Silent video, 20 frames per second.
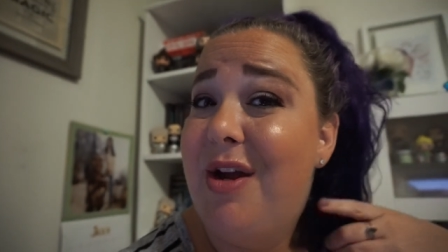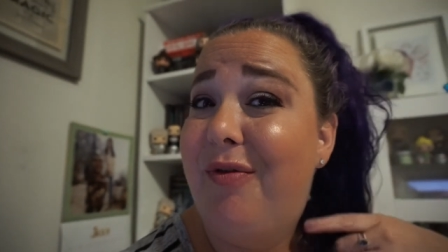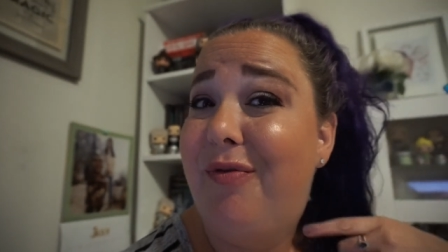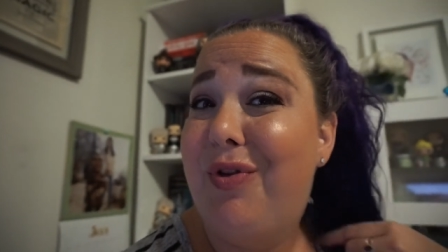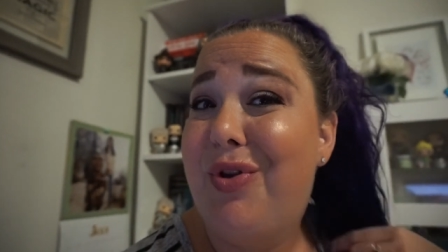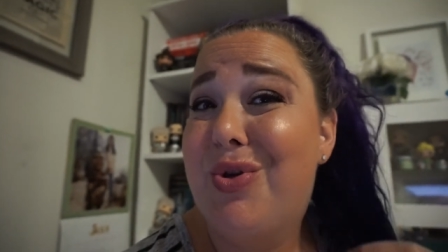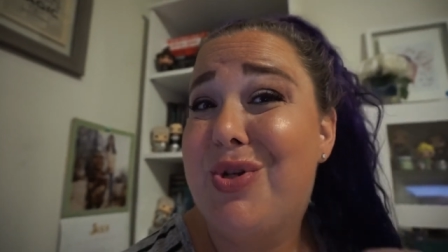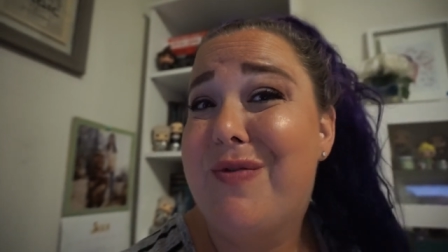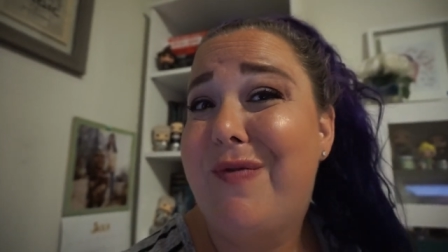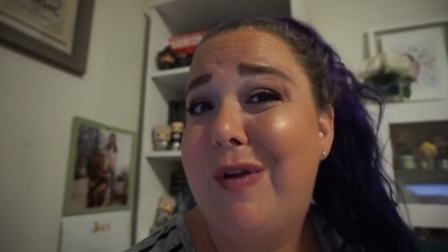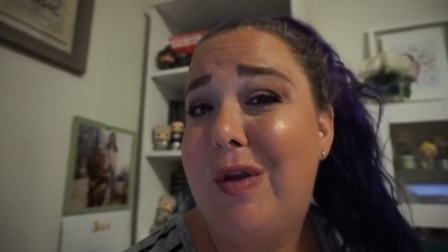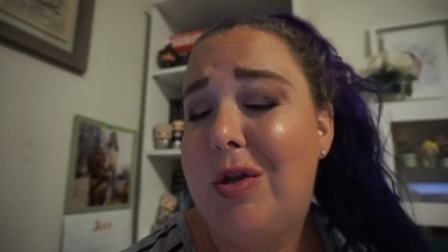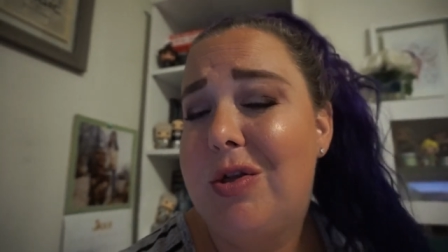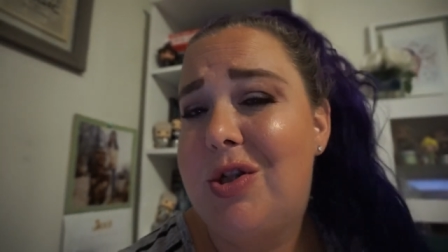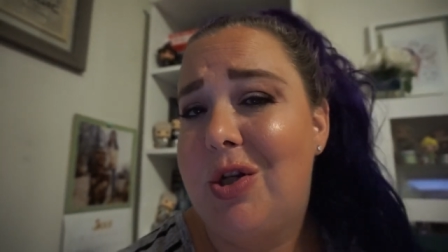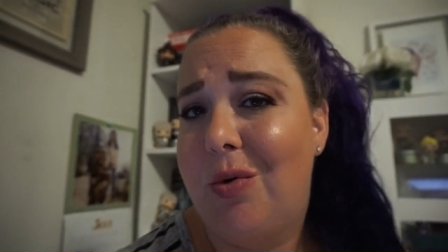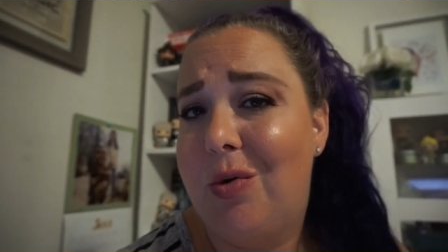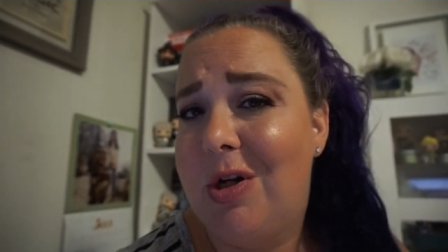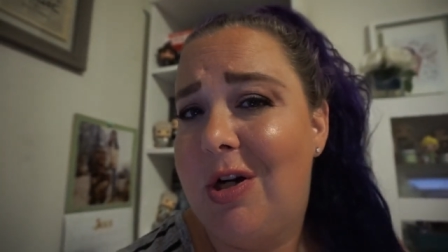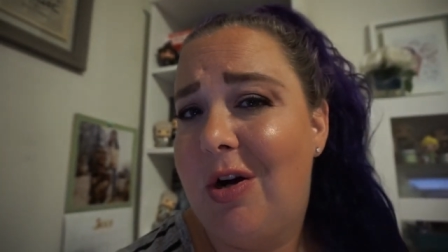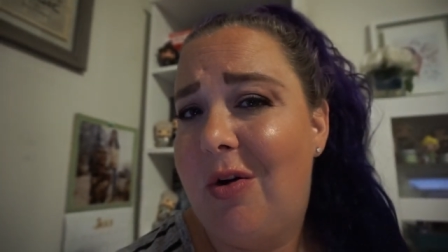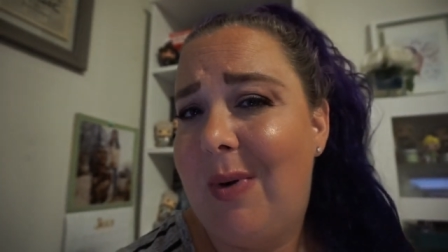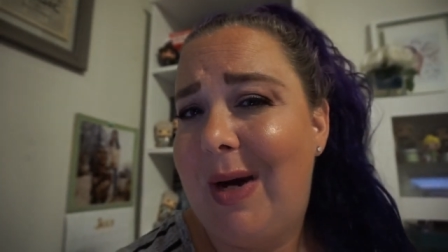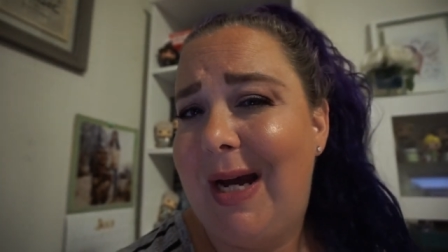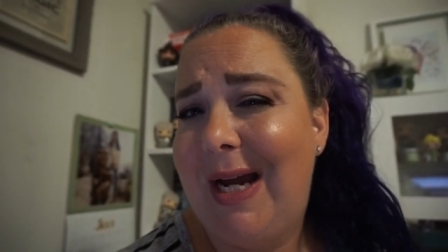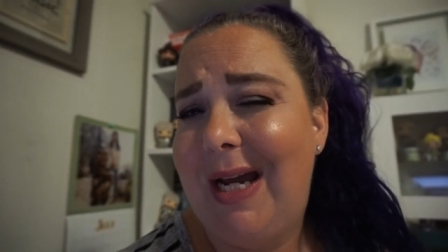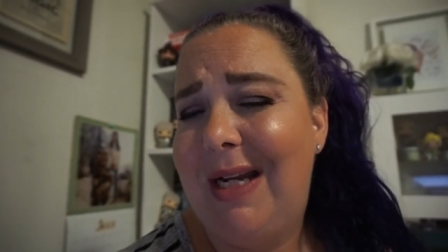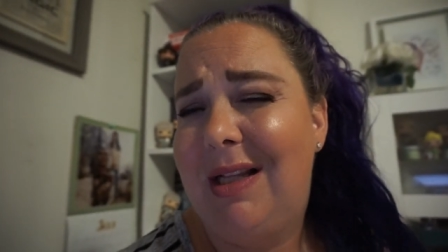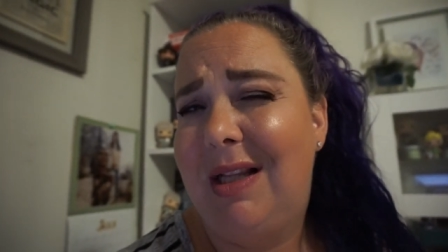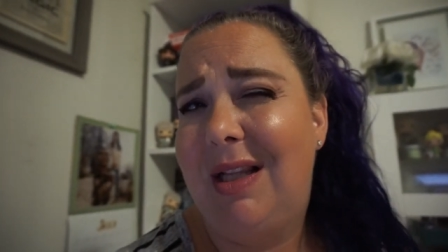For those of you that don't know,
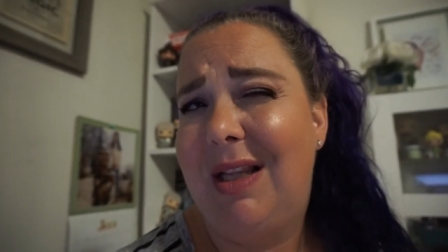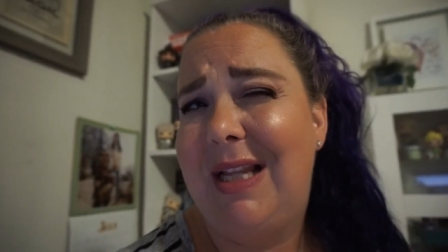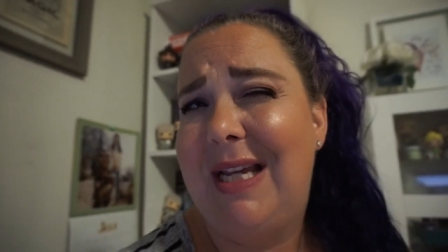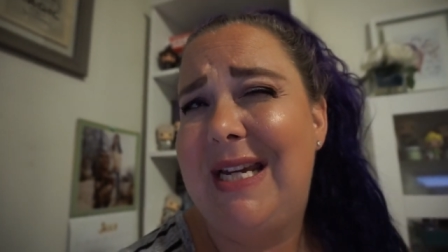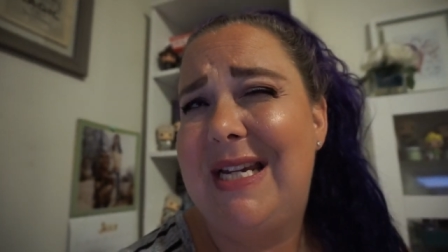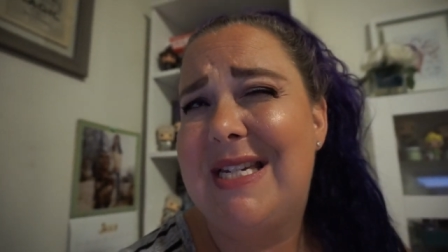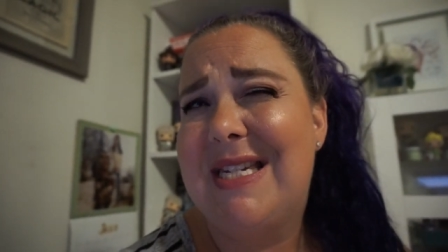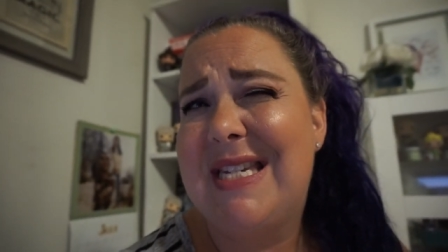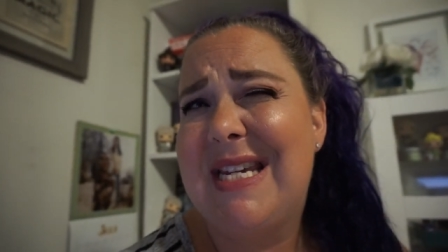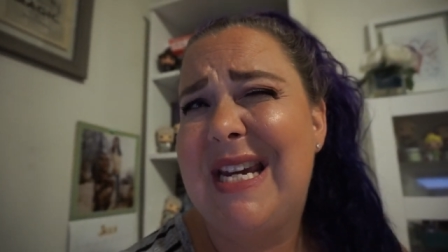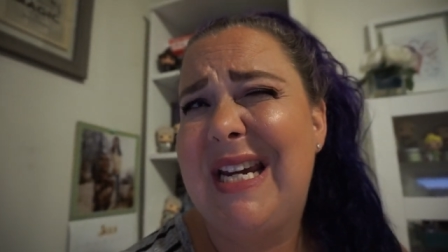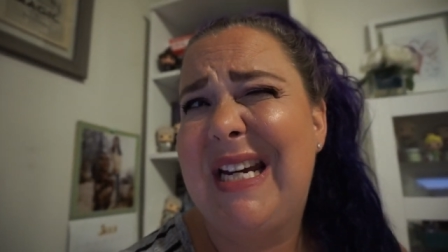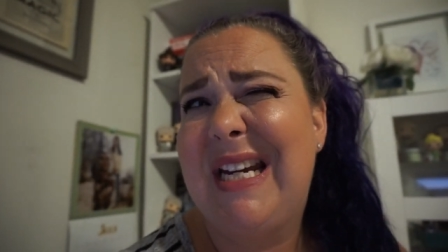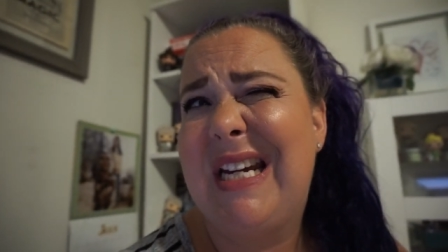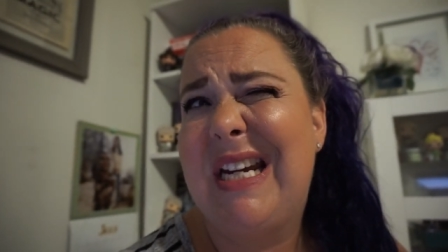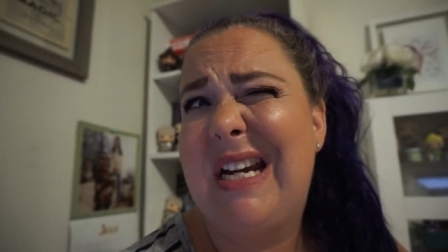I had LASIK